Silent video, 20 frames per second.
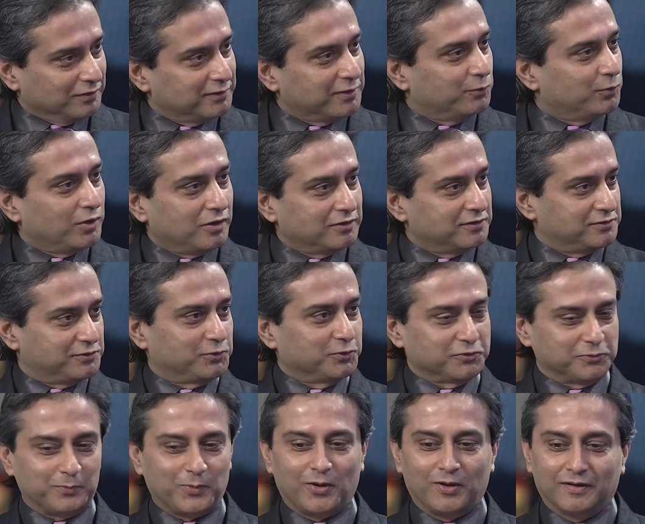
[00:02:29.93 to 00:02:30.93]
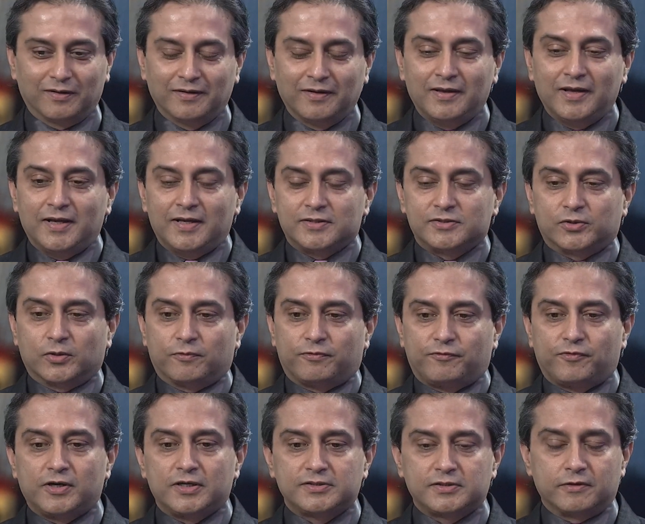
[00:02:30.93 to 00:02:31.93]
The world is so small. So
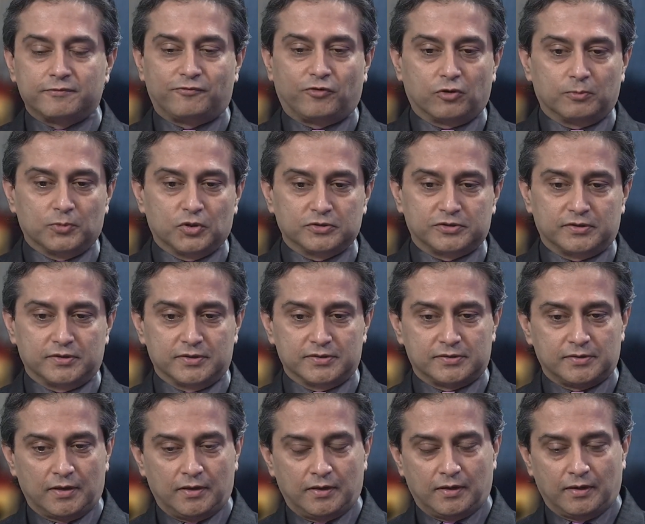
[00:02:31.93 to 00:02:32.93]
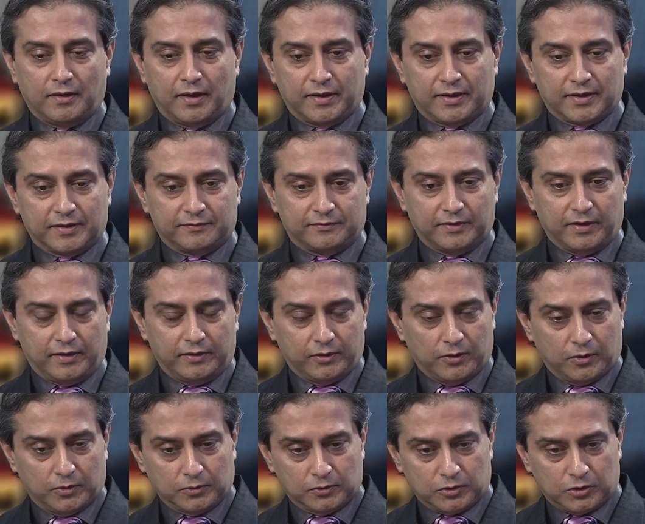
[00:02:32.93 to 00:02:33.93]
first and foremost is like I say, you
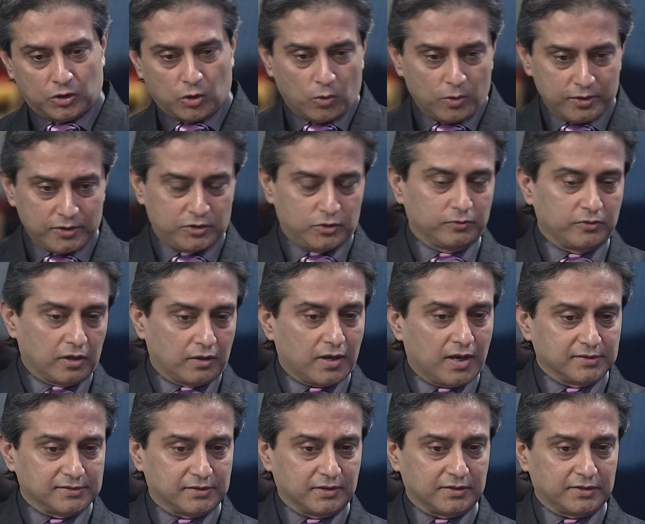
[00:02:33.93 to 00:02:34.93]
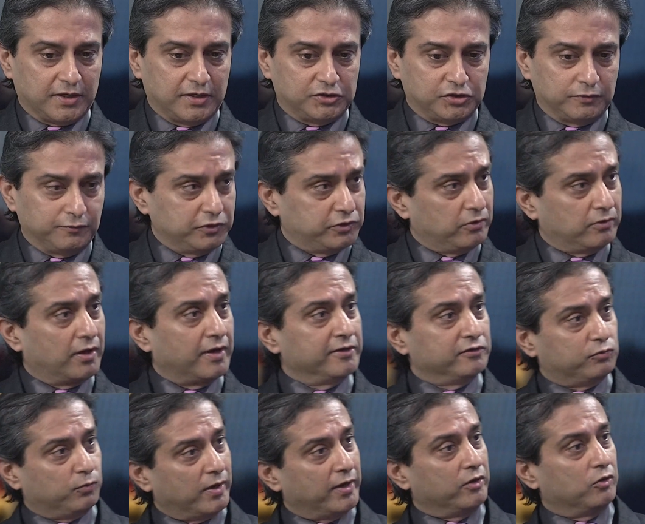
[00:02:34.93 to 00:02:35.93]
know, go into the consultation with your eyes
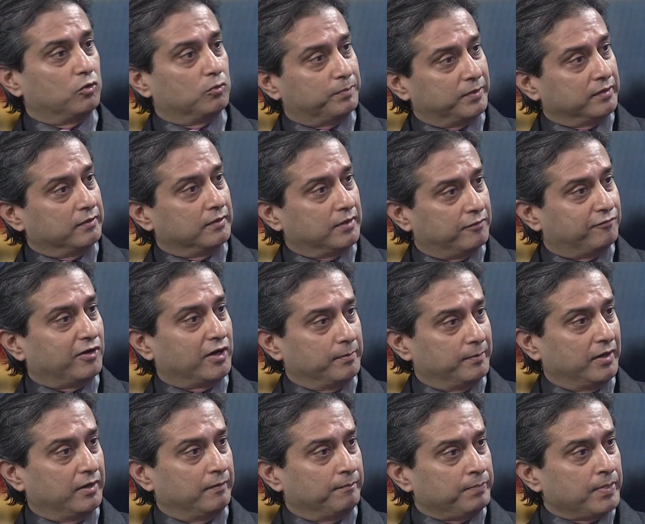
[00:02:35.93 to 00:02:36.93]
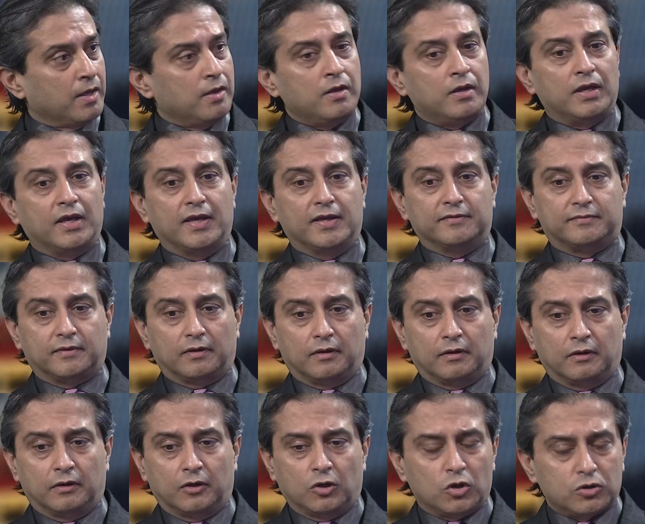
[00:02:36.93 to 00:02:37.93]
wide open, if I may, is
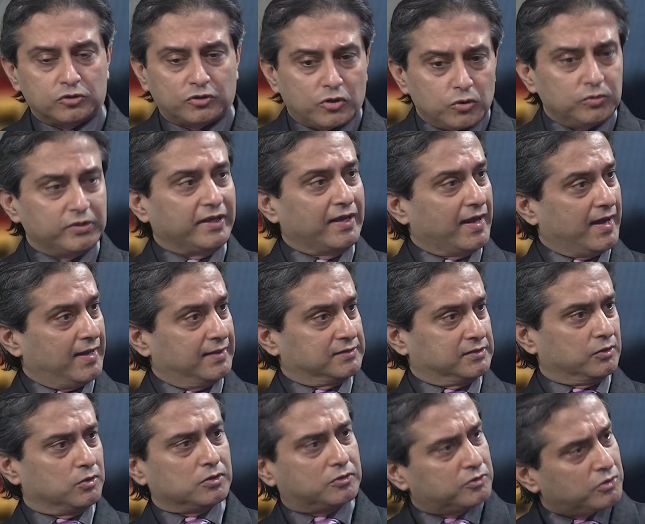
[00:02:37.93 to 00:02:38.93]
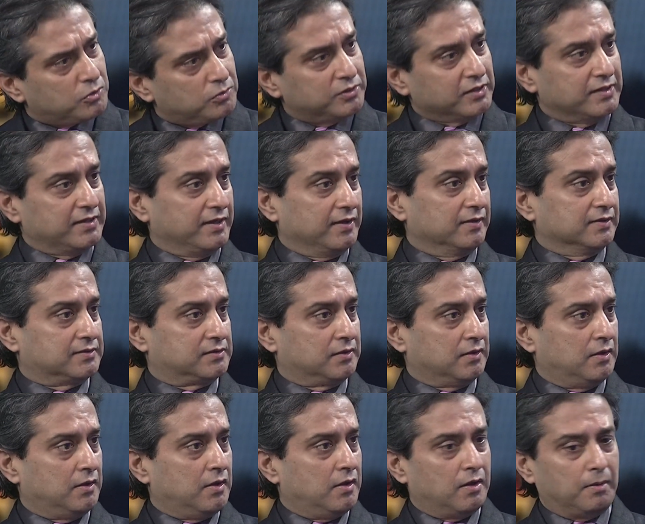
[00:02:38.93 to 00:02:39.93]
look through the ads, look through the deals.
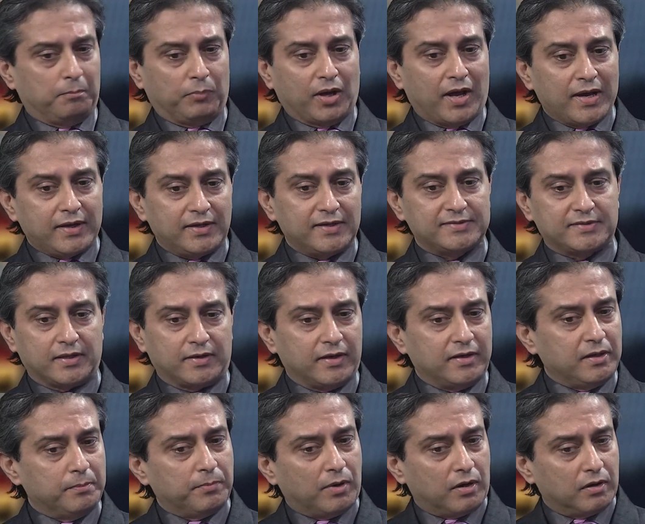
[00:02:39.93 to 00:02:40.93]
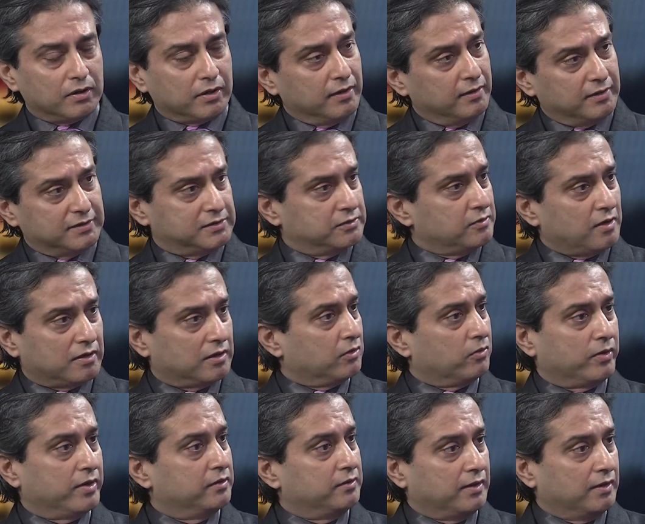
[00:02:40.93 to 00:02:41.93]
Blindness at any bargain is not a
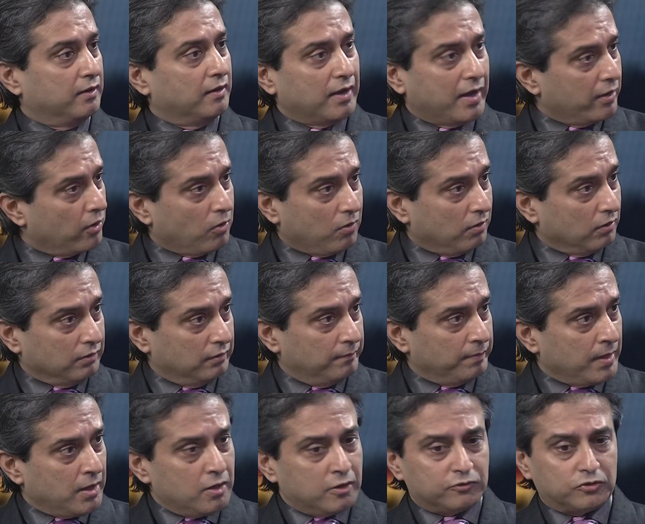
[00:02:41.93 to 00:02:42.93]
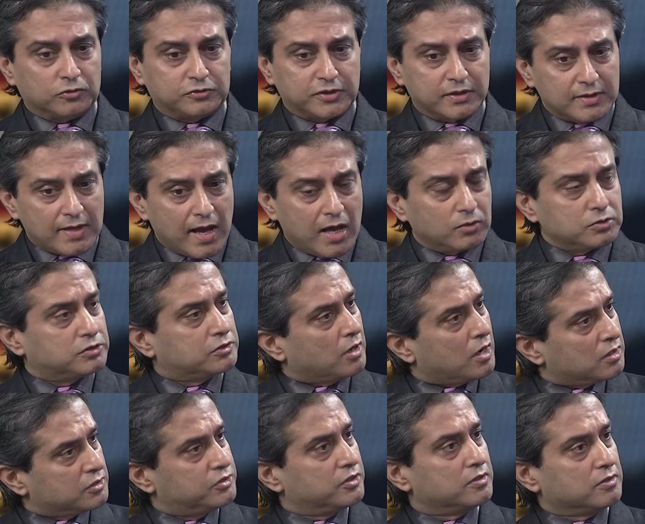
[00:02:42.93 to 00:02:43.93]
great deal at all. So sit down,
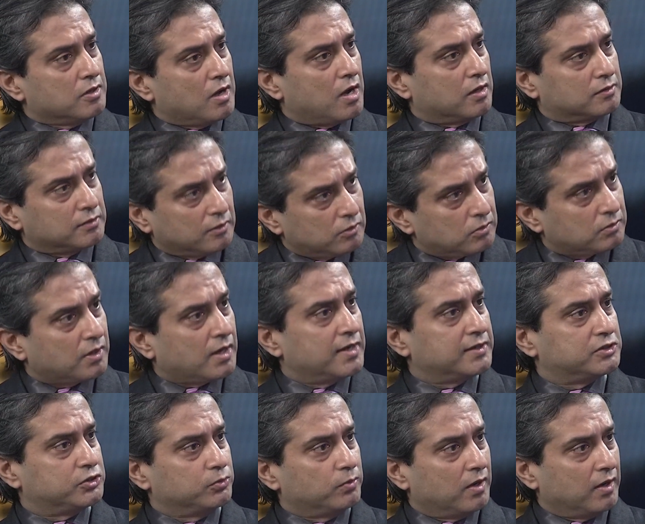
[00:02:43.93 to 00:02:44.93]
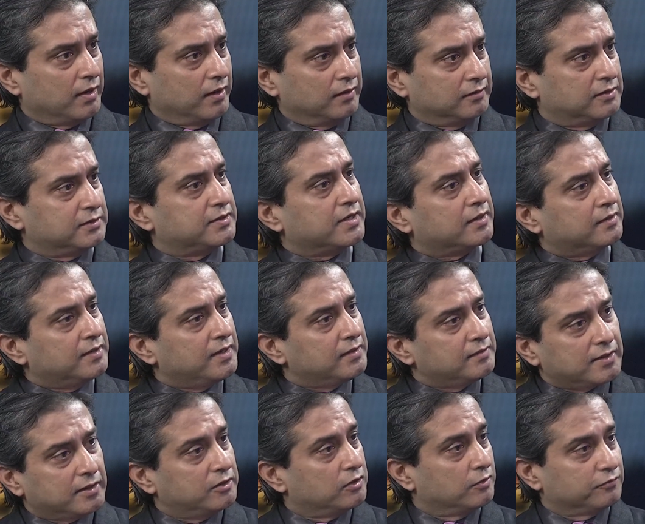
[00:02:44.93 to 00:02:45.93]
talk to your doctor, look eye to eye. The technique
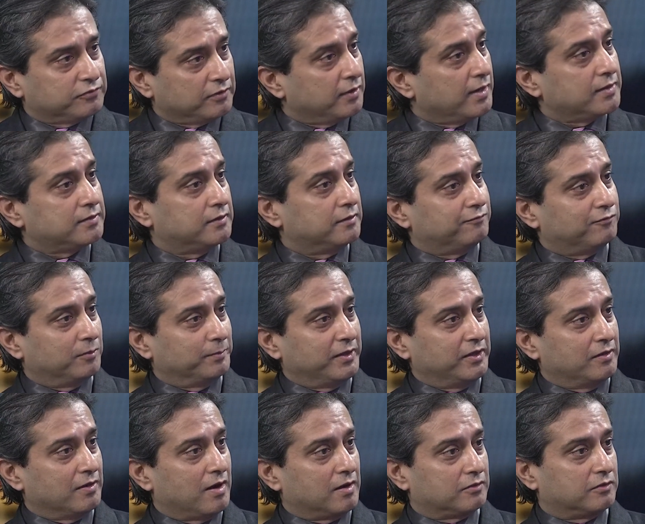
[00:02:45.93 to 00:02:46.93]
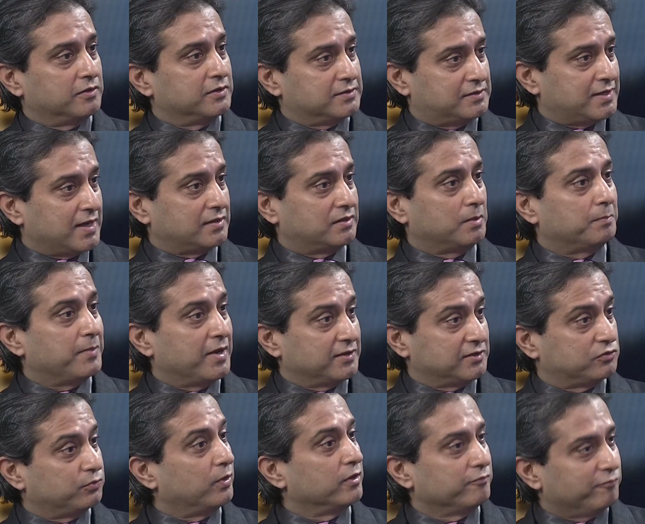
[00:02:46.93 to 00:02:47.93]
that you have selected for me, doctor, is that the
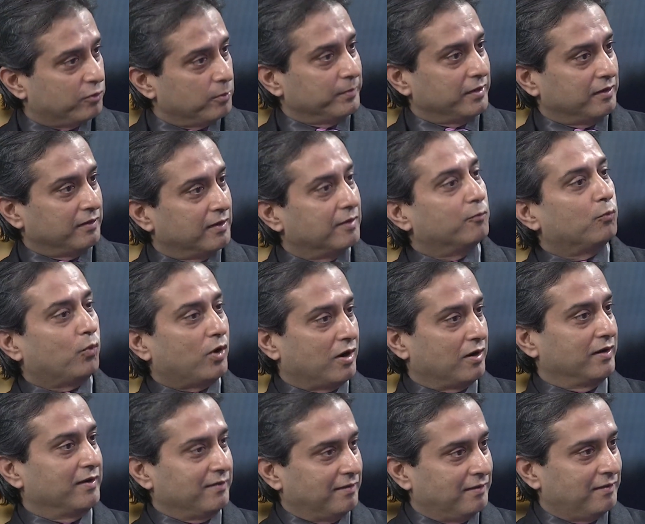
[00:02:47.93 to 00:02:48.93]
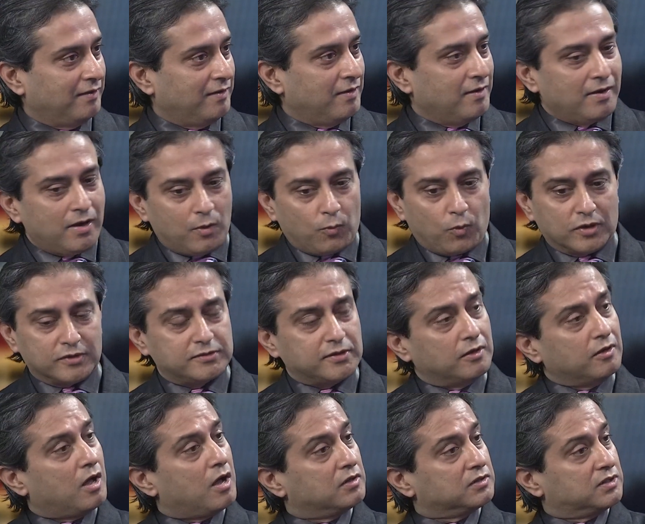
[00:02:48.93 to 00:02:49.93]
best one for me? Why? Mm-hmm. What is the
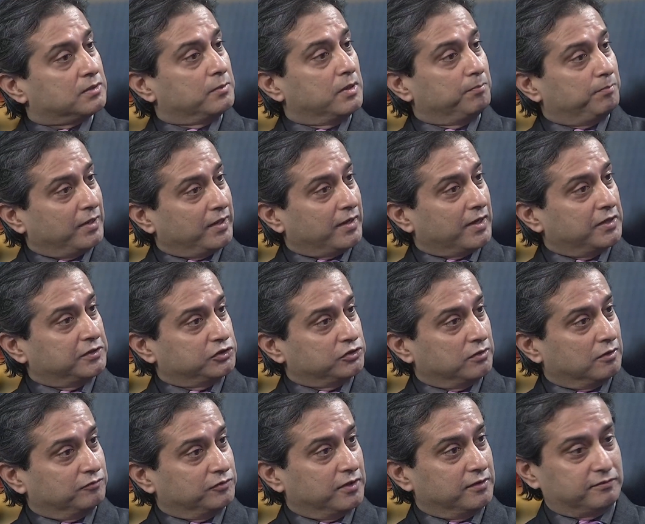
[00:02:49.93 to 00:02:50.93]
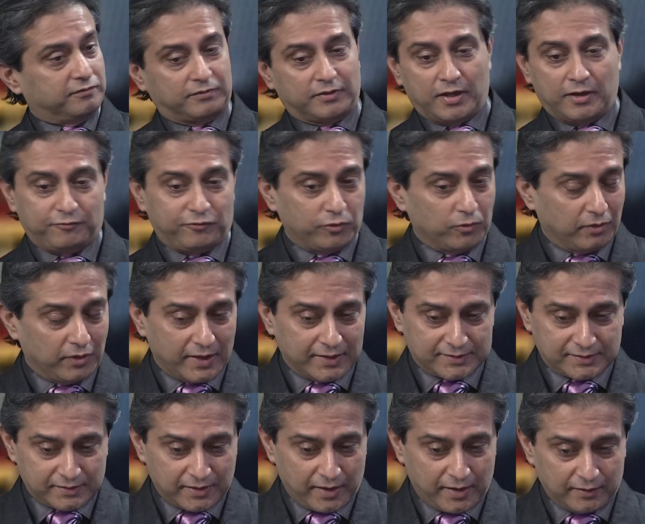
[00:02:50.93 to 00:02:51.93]
long-term implication of this if you're, let's
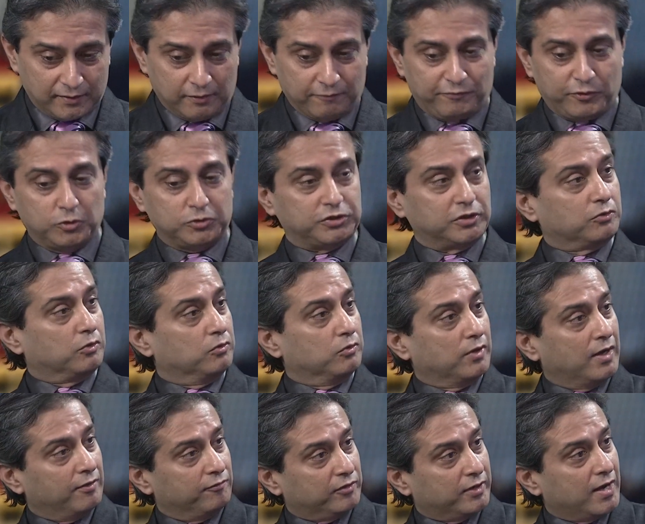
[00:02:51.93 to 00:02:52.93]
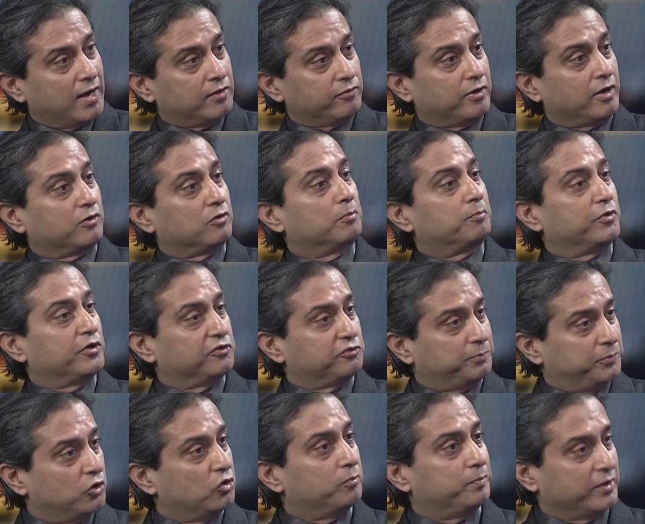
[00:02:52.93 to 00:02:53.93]
say, in the future going to have cataract or
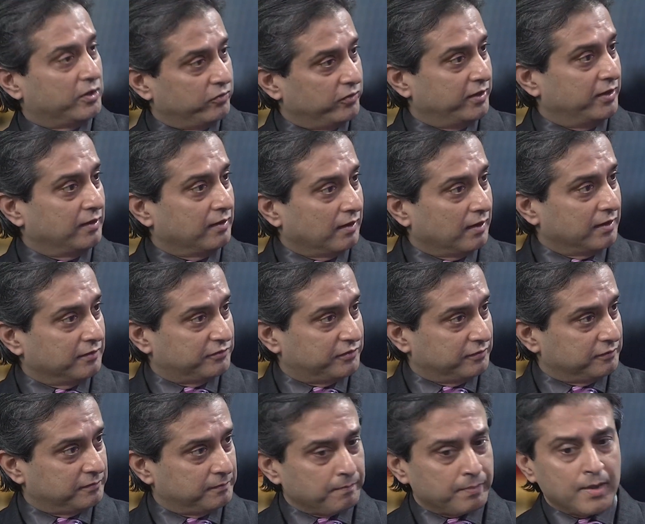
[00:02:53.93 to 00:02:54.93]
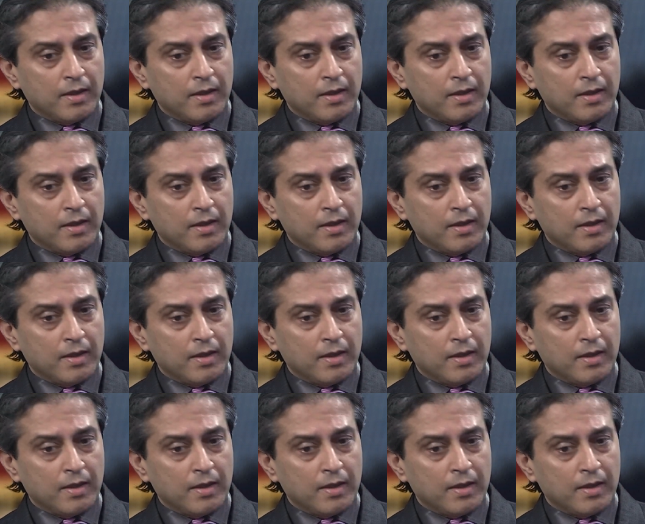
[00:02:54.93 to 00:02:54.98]
presbyopia, reading glasses?